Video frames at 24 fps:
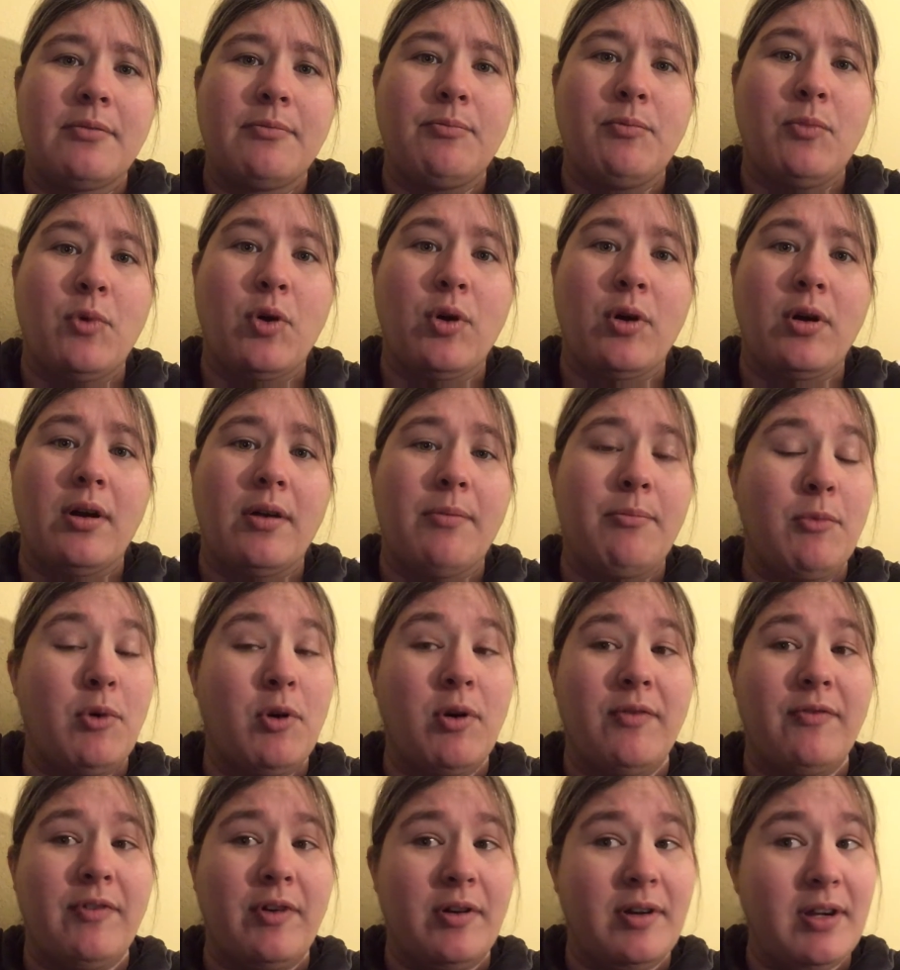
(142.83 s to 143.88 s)
more
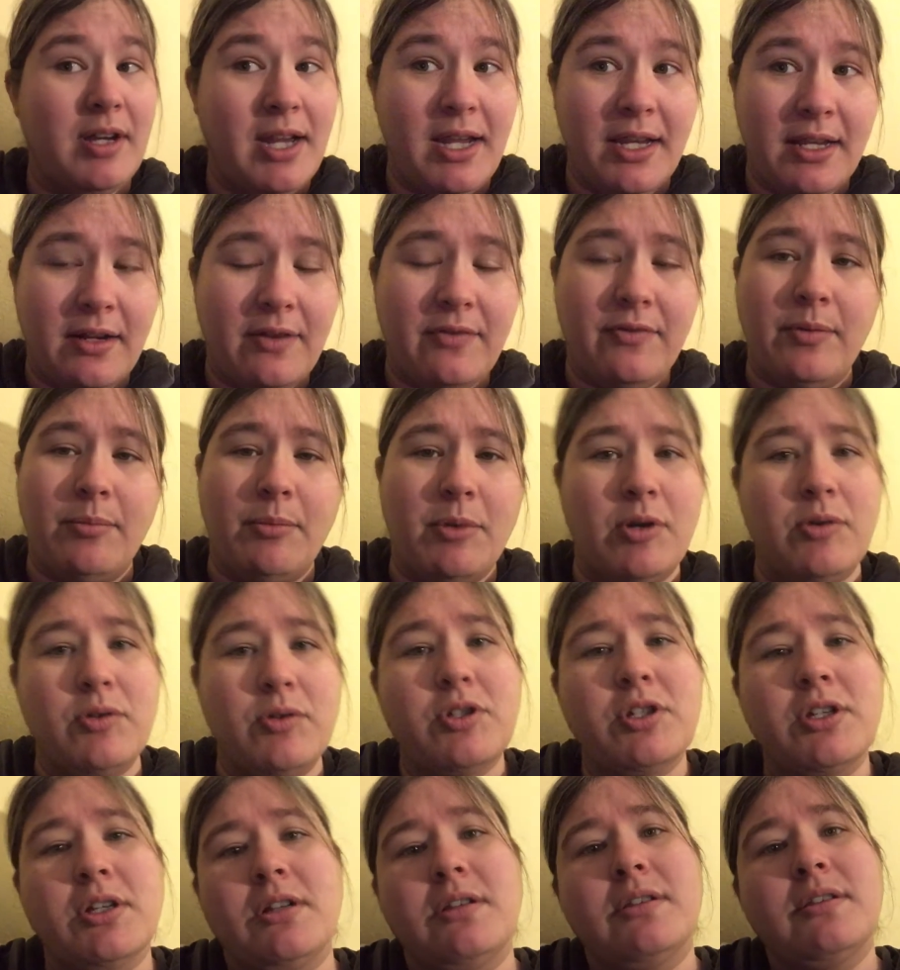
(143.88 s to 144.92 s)
of our negative
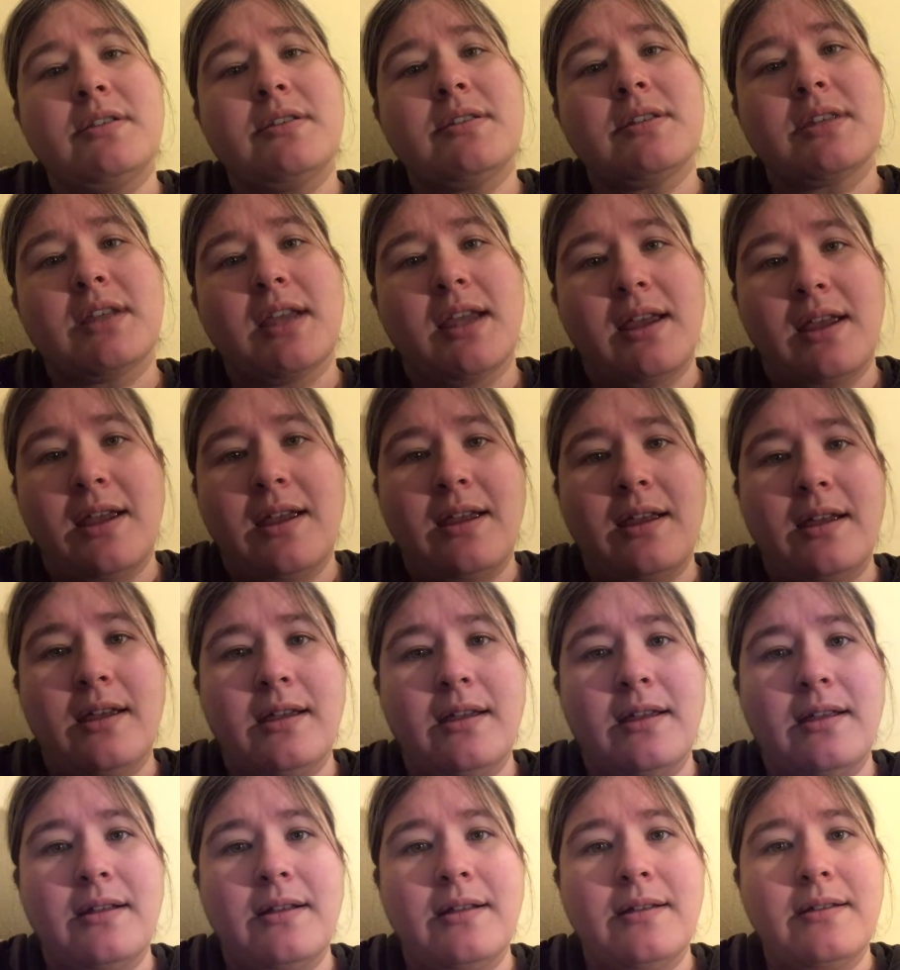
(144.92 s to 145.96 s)
emotions,
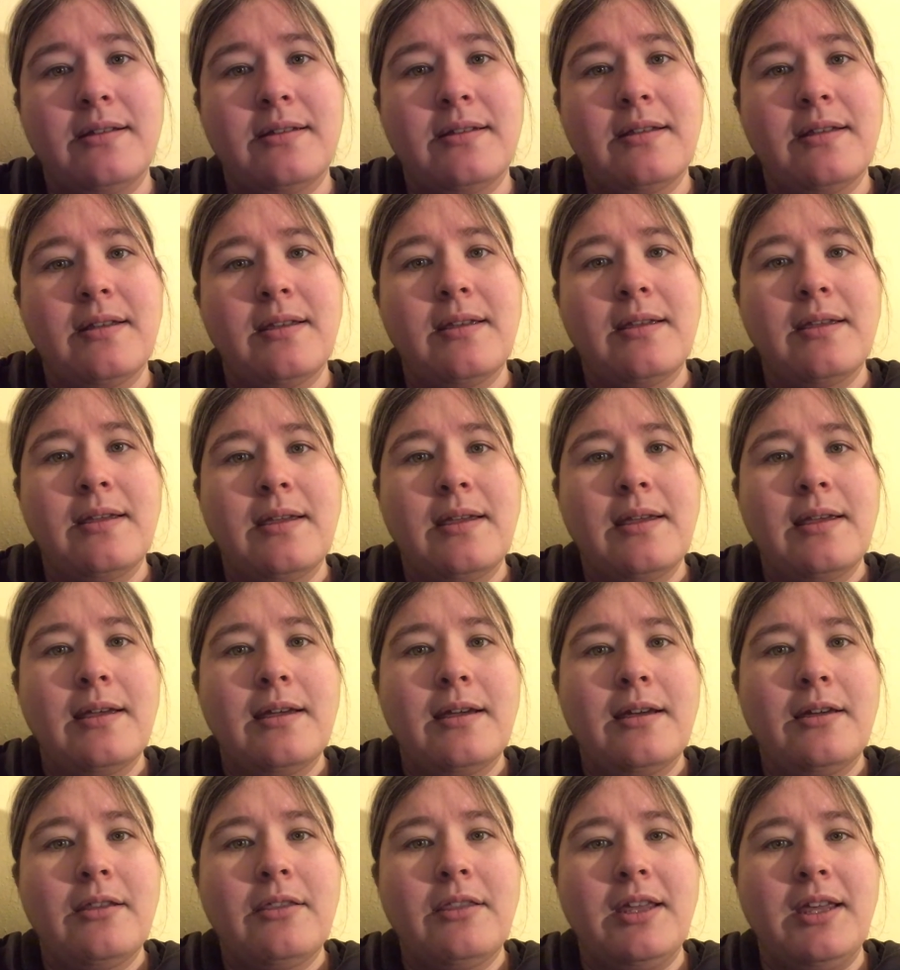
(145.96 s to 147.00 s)
and
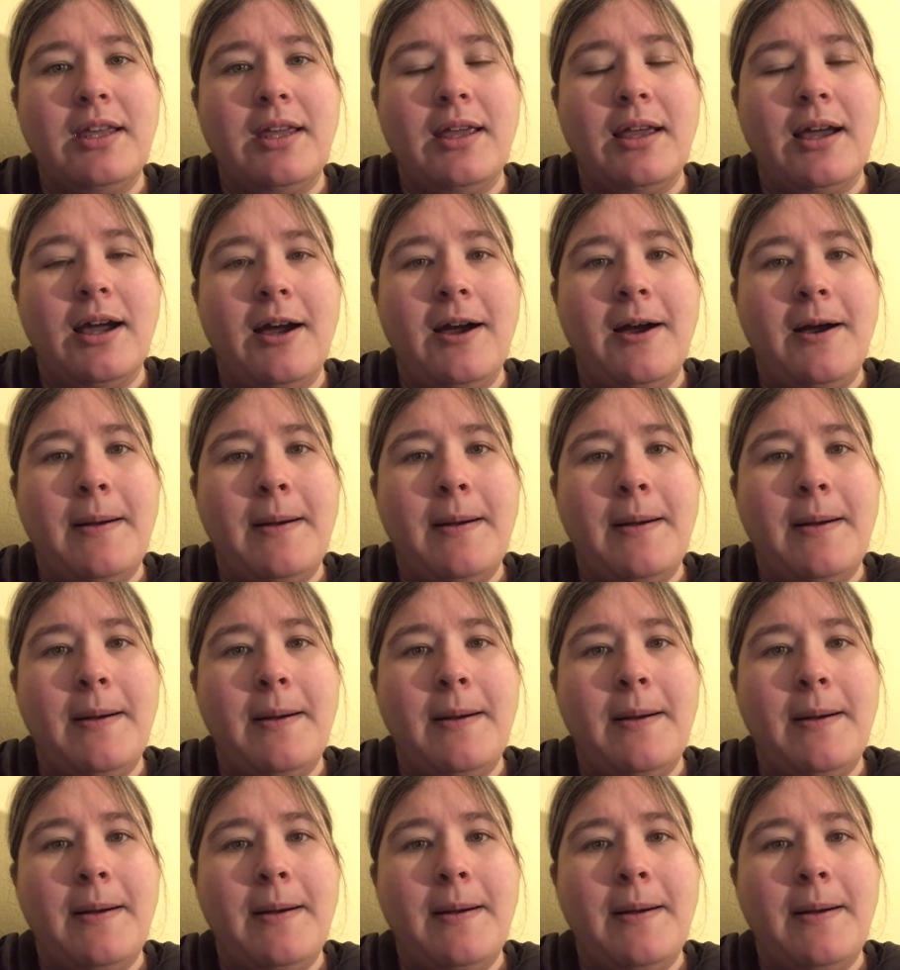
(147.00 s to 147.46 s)
the